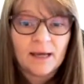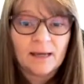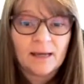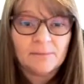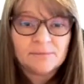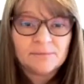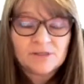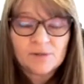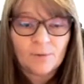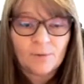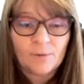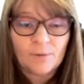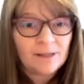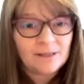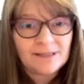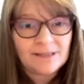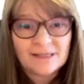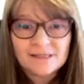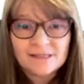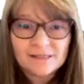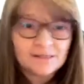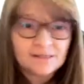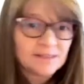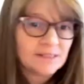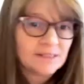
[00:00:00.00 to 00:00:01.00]
so it
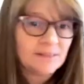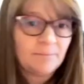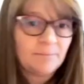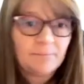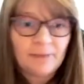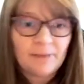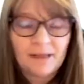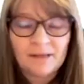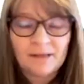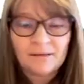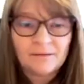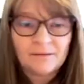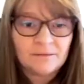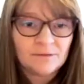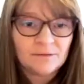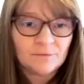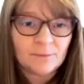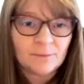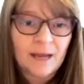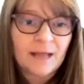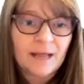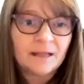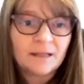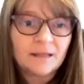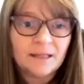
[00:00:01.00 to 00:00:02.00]
doesn't submit
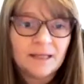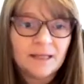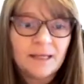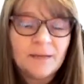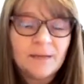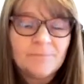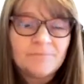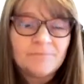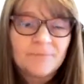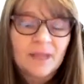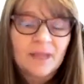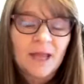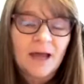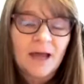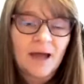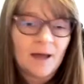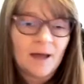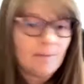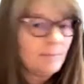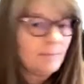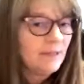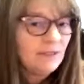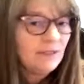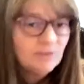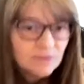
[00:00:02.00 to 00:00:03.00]
directly,
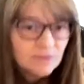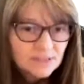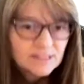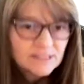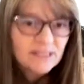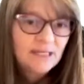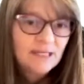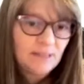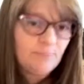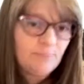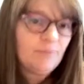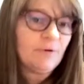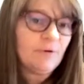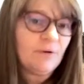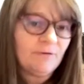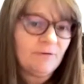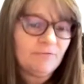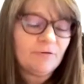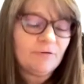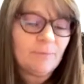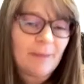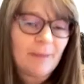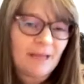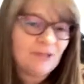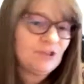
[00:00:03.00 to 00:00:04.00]
but you just keep your
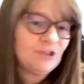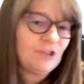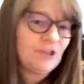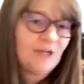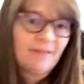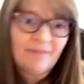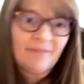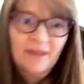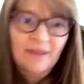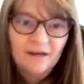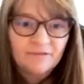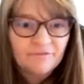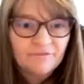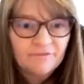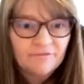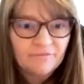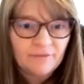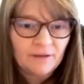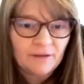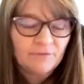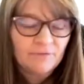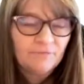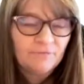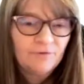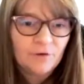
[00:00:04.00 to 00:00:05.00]
information, and then
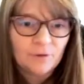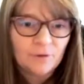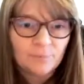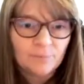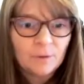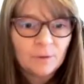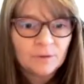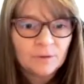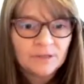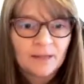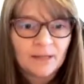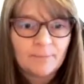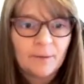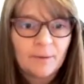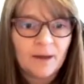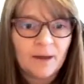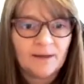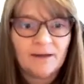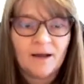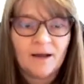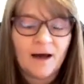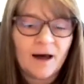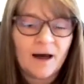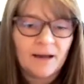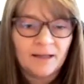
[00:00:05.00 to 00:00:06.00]
if you're pulled up on
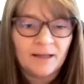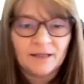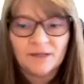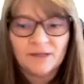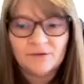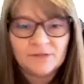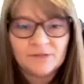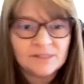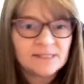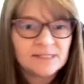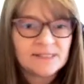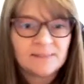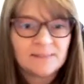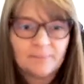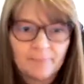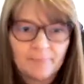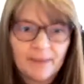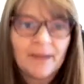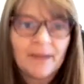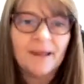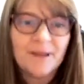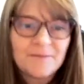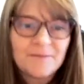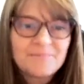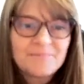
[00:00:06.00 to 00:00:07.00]
an audit, you just
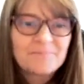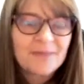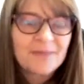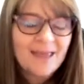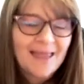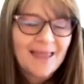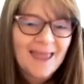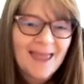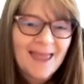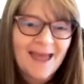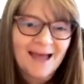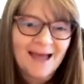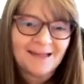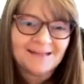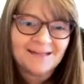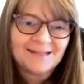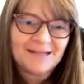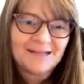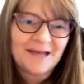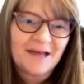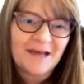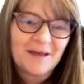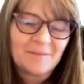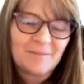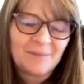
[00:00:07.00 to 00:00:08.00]
submit it, and
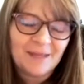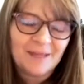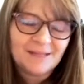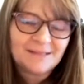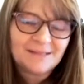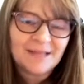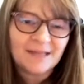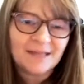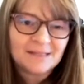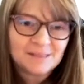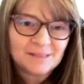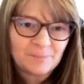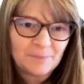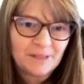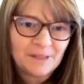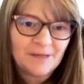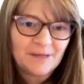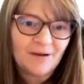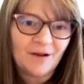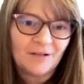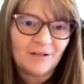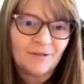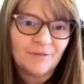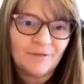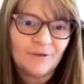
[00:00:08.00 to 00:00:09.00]
it does meet
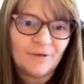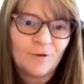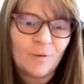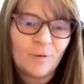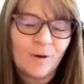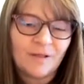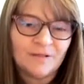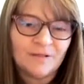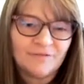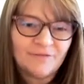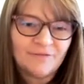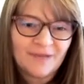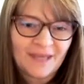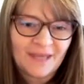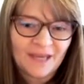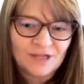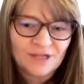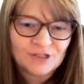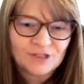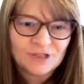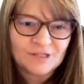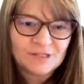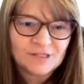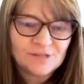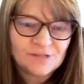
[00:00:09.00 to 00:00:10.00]
all of the
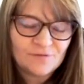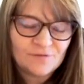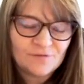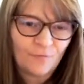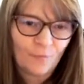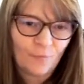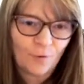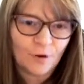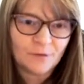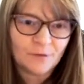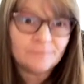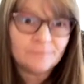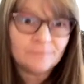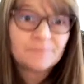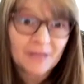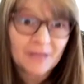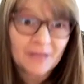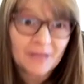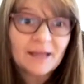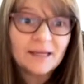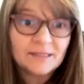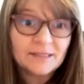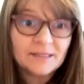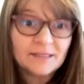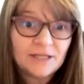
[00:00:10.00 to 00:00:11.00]
qualifications for
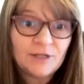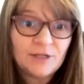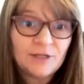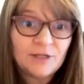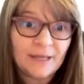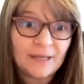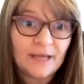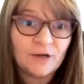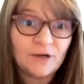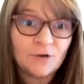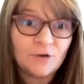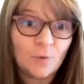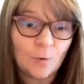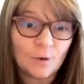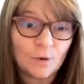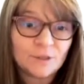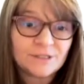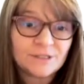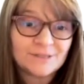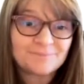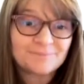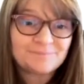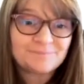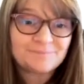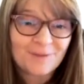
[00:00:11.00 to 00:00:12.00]
a continuing ed
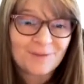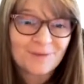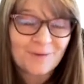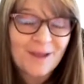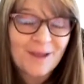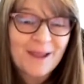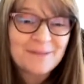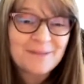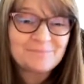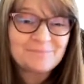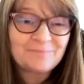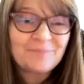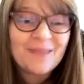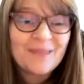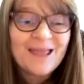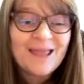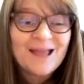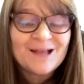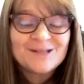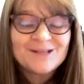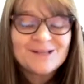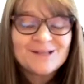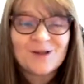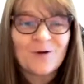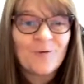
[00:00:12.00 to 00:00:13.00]
course. Okay,
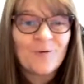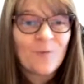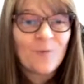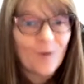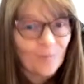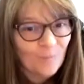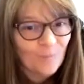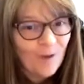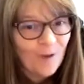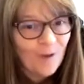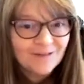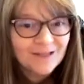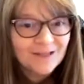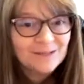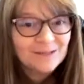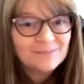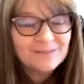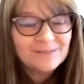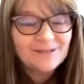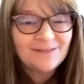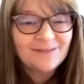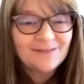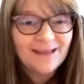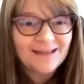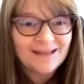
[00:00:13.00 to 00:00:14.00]
so welcome
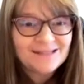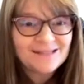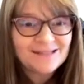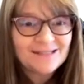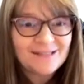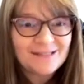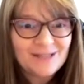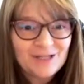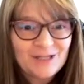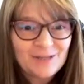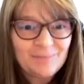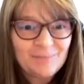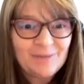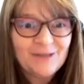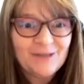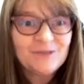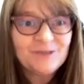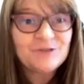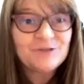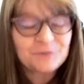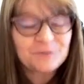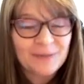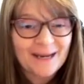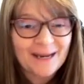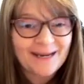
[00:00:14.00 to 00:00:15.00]
to the STTP
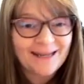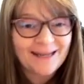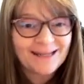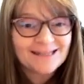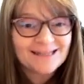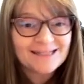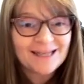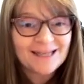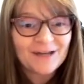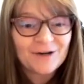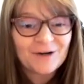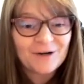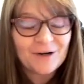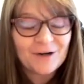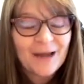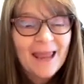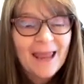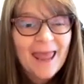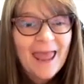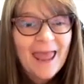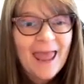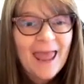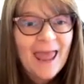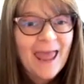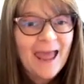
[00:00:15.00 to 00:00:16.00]
Training Center,
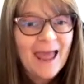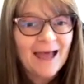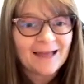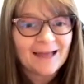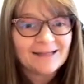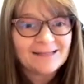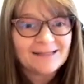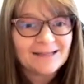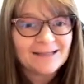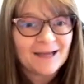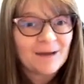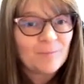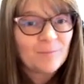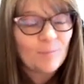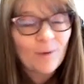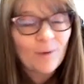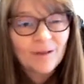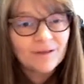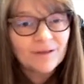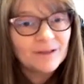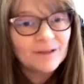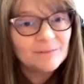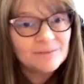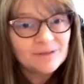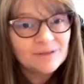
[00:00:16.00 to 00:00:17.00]
and
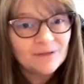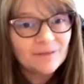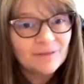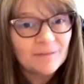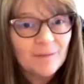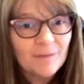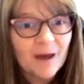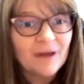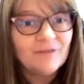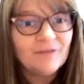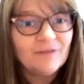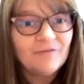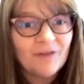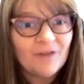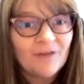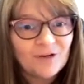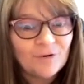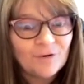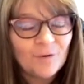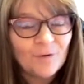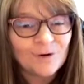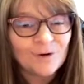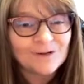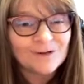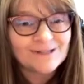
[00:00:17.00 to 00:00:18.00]
welcome to the modified
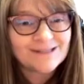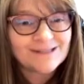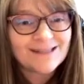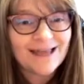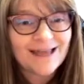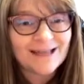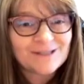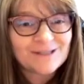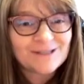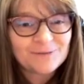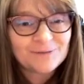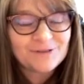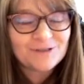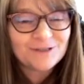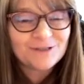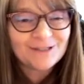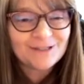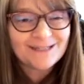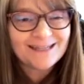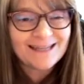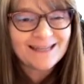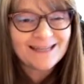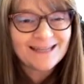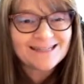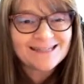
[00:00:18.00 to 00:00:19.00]
course. That's what you're
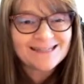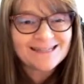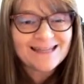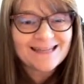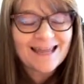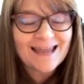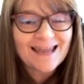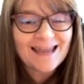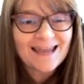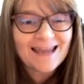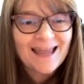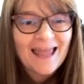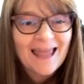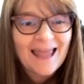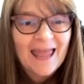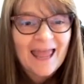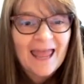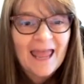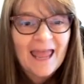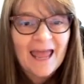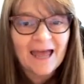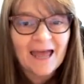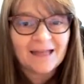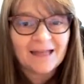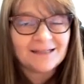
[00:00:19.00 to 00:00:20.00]
going to get today.
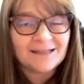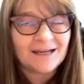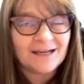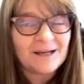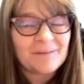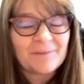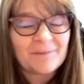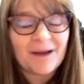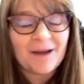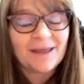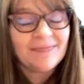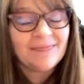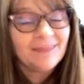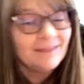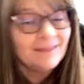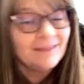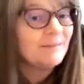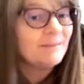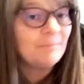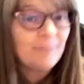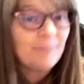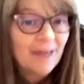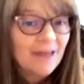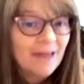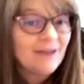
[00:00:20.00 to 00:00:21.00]
And I think
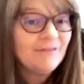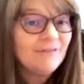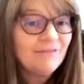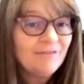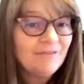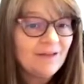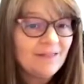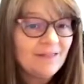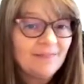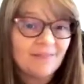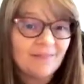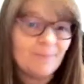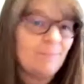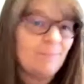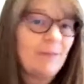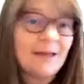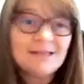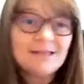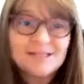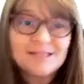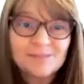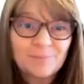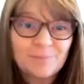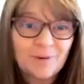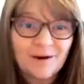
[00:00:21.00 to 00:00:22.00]
the benefit, the
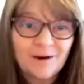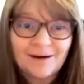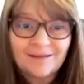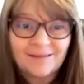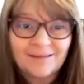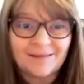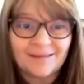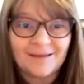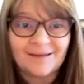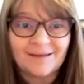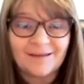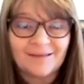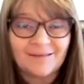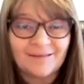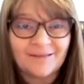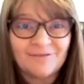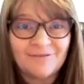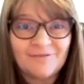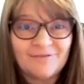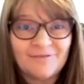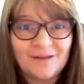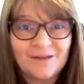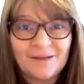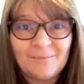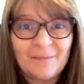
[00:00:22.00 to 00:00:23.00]
best part, the
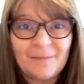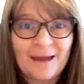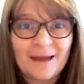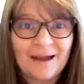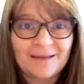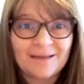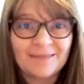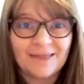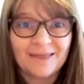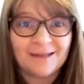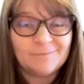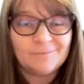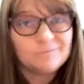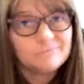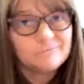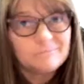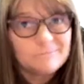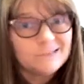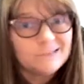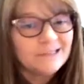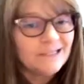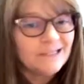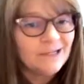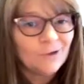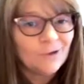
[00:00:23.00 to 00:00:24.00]
feedback that
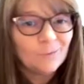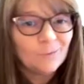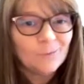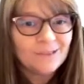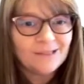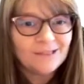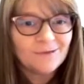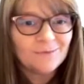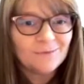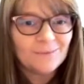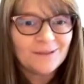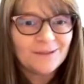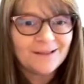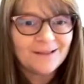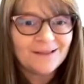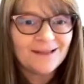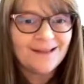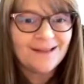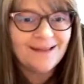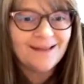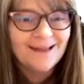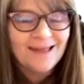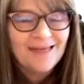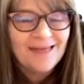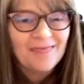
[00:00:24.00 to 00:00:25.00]
we didn't
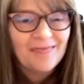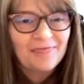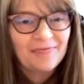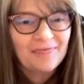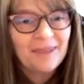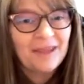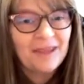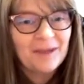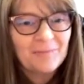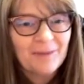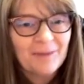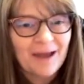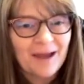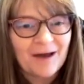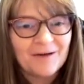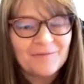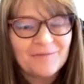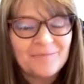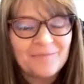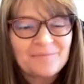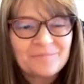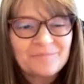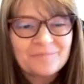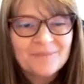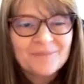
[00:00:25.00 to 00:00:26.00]
really think
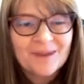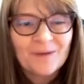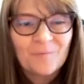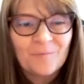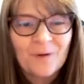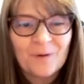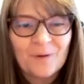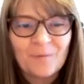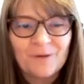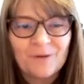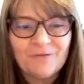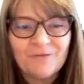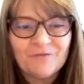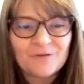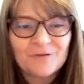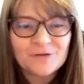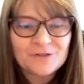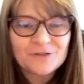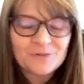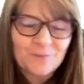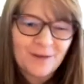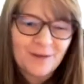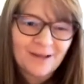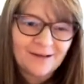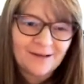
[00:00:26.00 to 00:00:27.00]
about when we
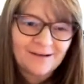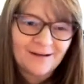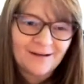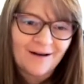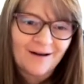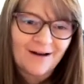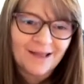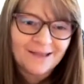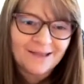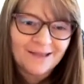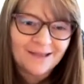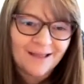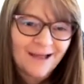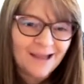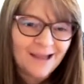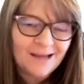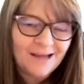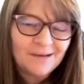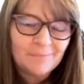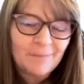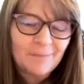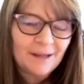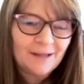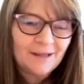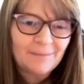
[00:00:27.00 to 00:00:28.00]
first went
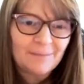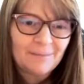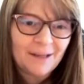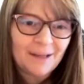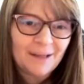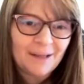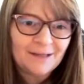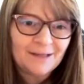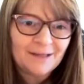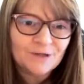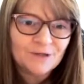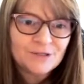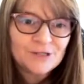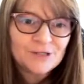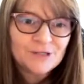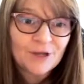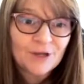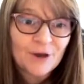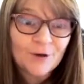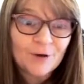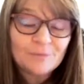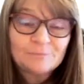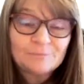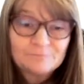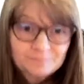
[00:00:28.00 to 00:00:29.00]
online many years
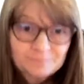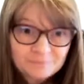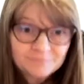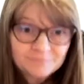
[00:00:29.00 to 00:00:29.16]
ago,